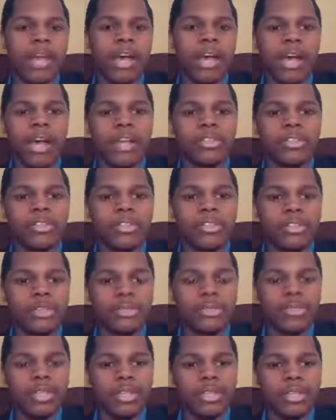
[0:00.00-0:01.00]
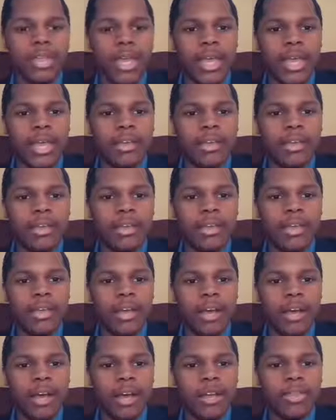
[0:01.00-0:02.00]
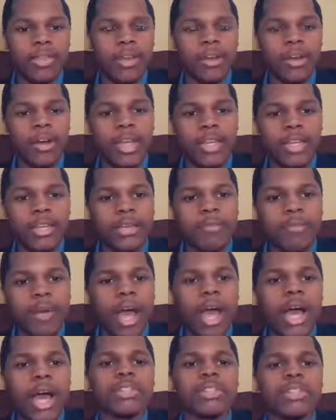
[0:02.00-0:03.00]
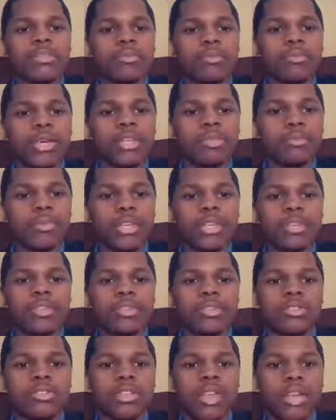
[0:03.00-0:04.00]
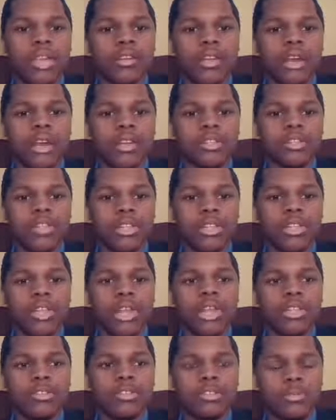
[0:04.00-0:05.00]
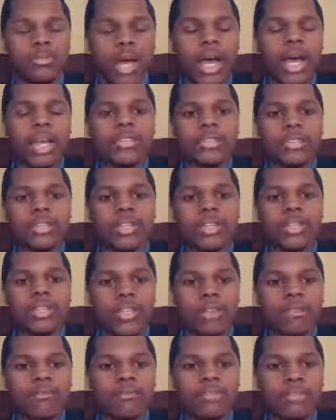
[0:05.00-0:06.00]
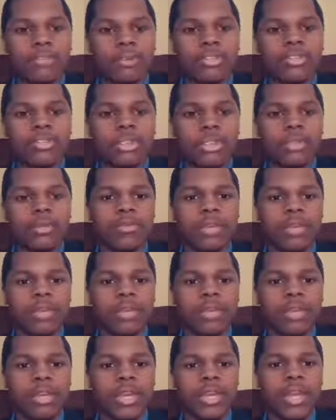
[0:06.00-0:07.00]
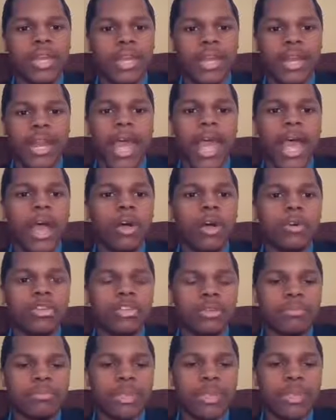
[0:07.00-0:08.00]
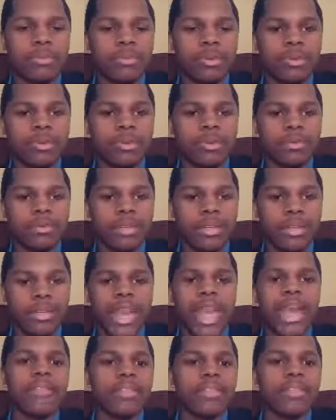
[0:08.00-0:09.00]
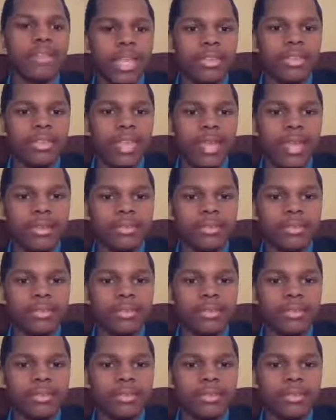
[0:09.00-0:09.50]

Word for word: Uh, do you think that uh, there are any positive ways we can use technology to positively influence the community, and how should people navigate that?